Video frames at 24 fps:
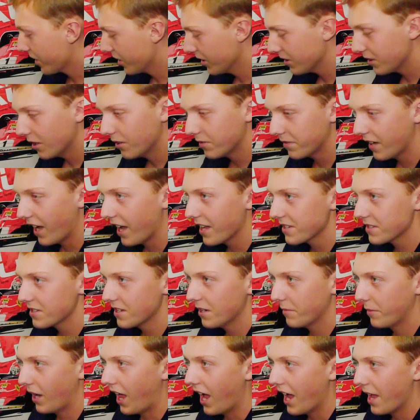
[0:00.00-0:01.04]
I could go
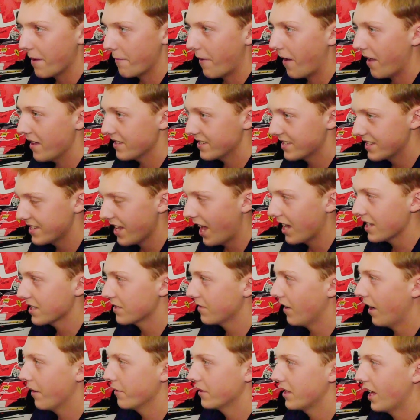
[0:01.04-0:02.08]
faster, but I am
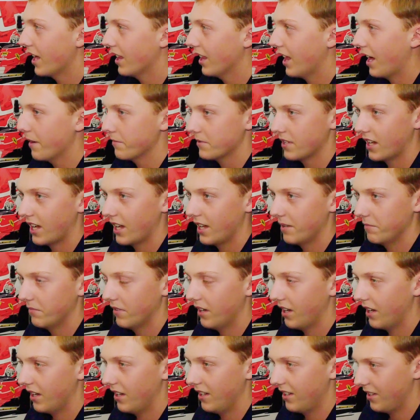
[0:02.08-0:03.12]
satisfied with that lap
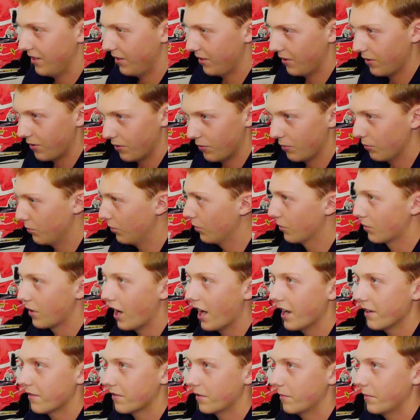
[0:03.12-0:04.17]
time. We'll
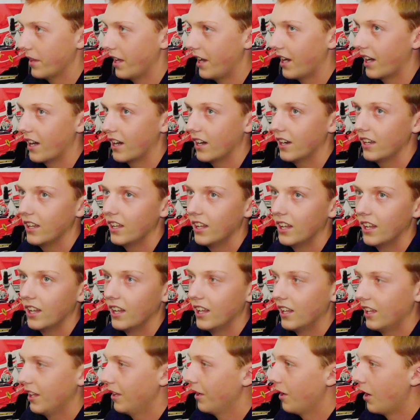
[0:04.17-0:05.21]
run it from there.
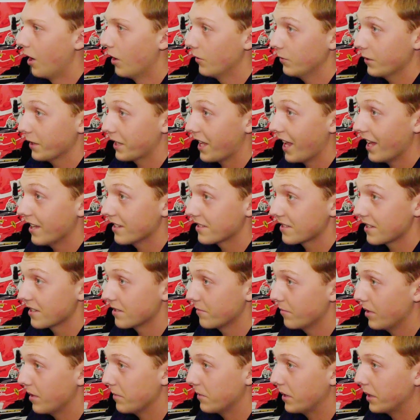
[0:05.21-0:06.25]
Hopefully Cadence
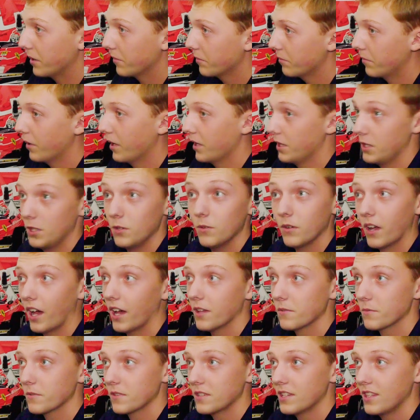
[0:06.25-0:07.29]
doesn't beat me, but you
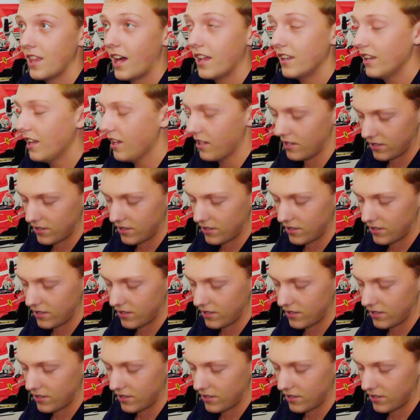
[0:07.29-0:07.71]
guys will see that